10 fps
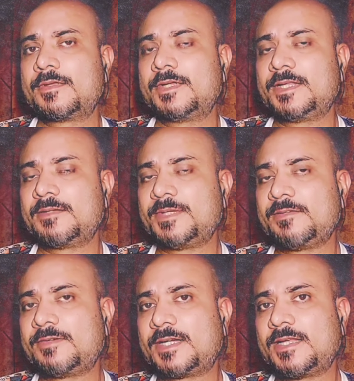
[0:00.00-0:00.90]
In the
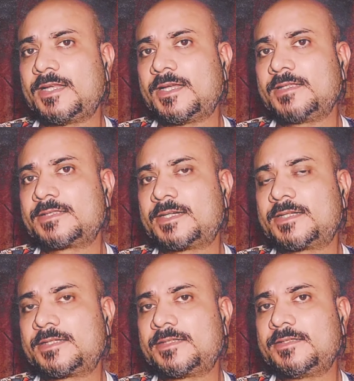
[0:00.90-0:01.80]
meanwhile, I
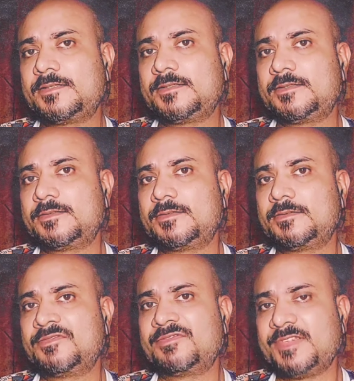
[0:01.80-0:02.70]
started
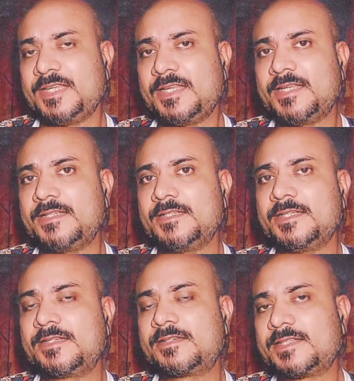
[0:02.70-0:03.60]
feeling
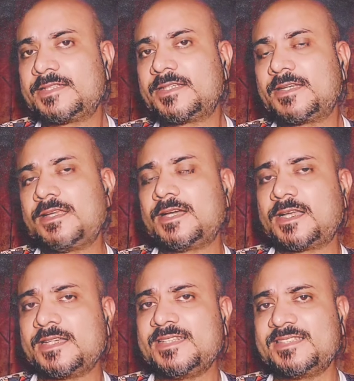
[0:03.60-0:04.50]
increasingly
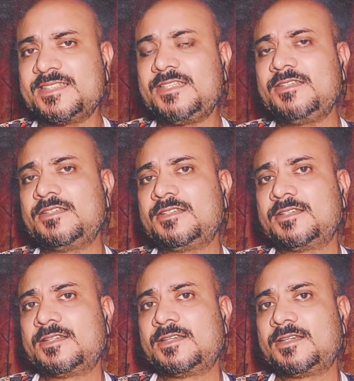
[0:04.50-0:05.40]
uneasy
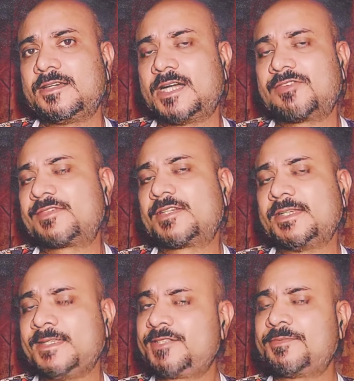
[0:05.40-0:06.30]
after
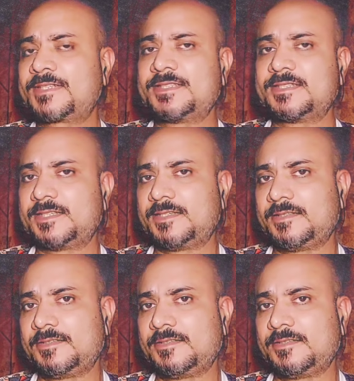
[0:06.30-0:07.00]
each passing day.